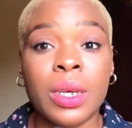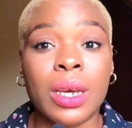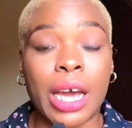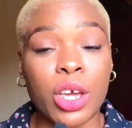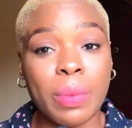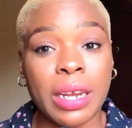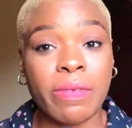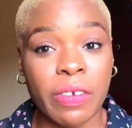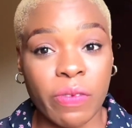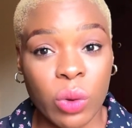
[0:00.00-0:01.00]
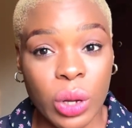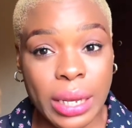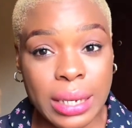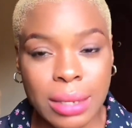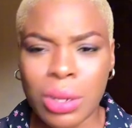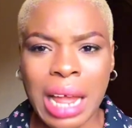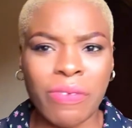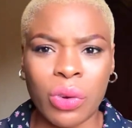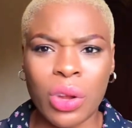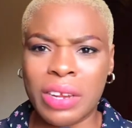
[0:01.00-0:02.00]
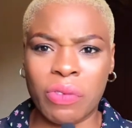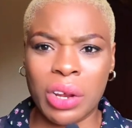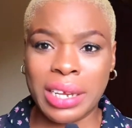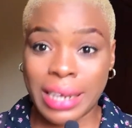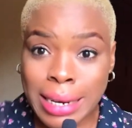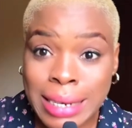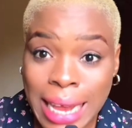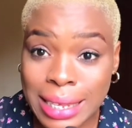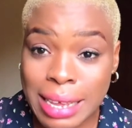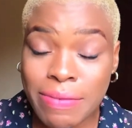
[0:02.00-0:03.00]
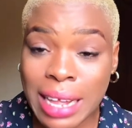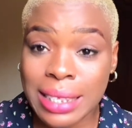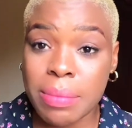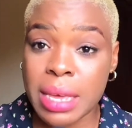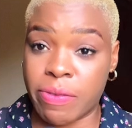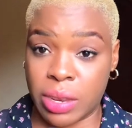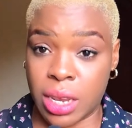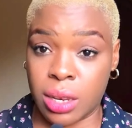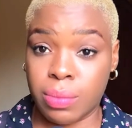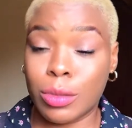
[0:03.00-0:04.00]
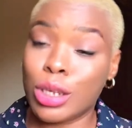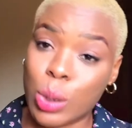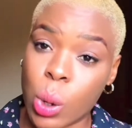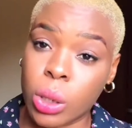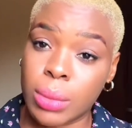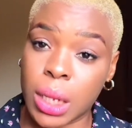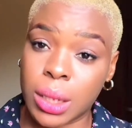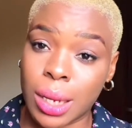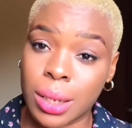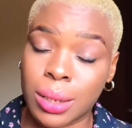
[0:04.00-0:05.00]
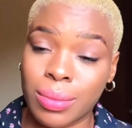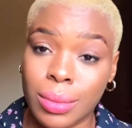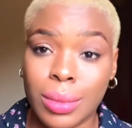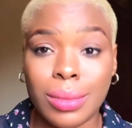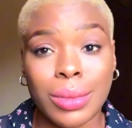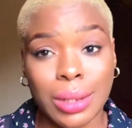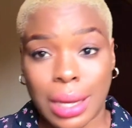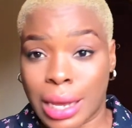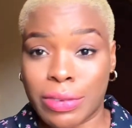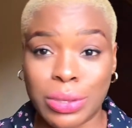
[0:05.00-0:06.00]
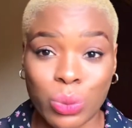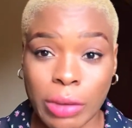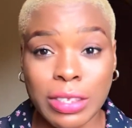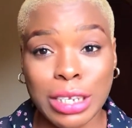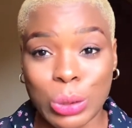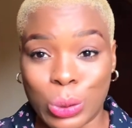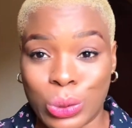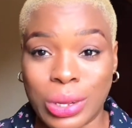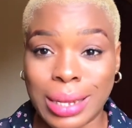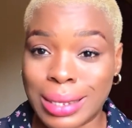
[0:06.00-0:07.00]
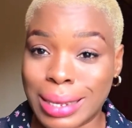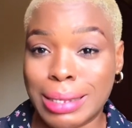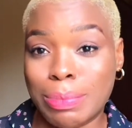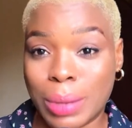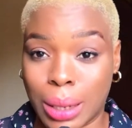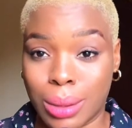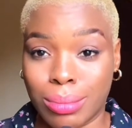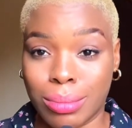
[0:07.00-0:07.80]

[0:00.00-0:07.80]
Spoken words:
Can you believe the following, not the following day, that same evening, he called me and said, we have seen your Google AdSense pin.